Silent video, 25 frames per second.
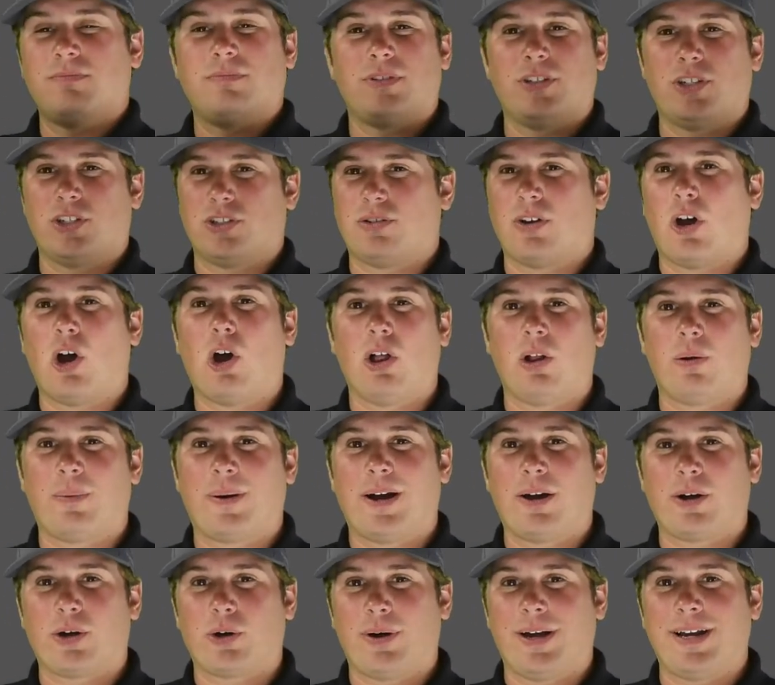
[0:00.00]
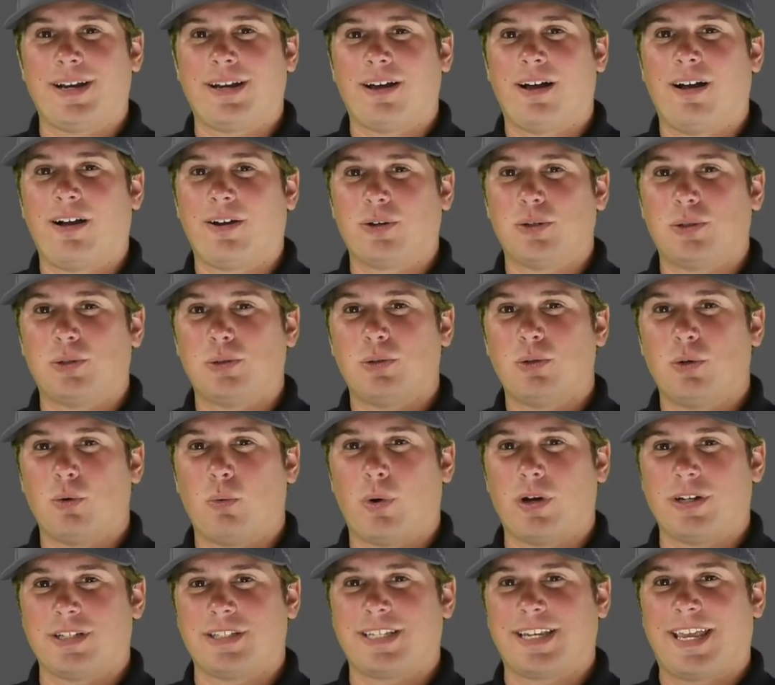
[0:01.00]
Just all around great goggle,
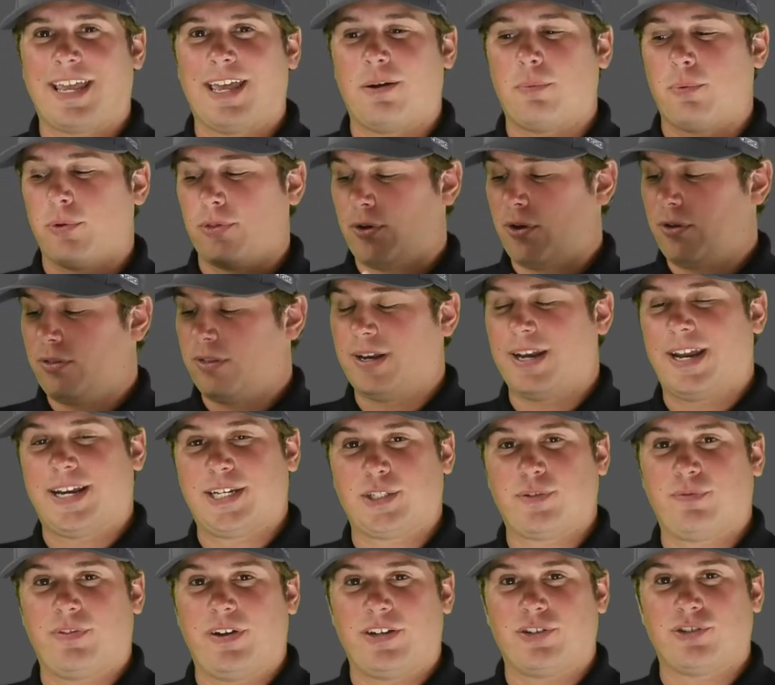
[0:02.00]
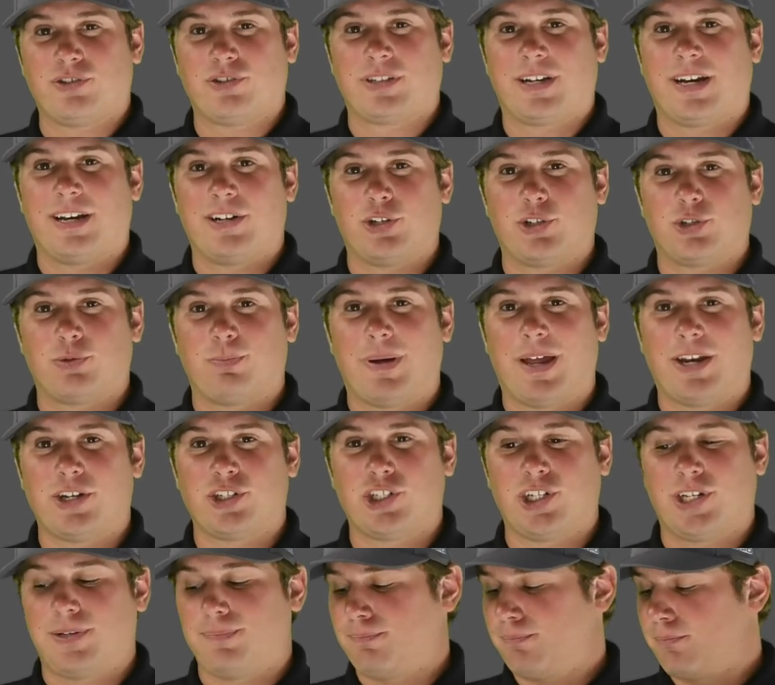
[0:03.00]
once again, with all the nice features that I just
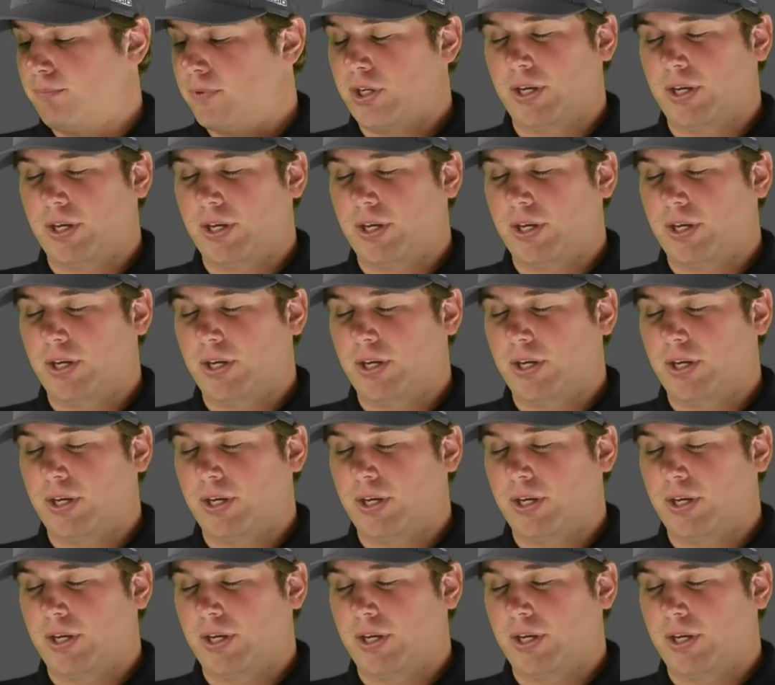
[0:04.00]
mentioned.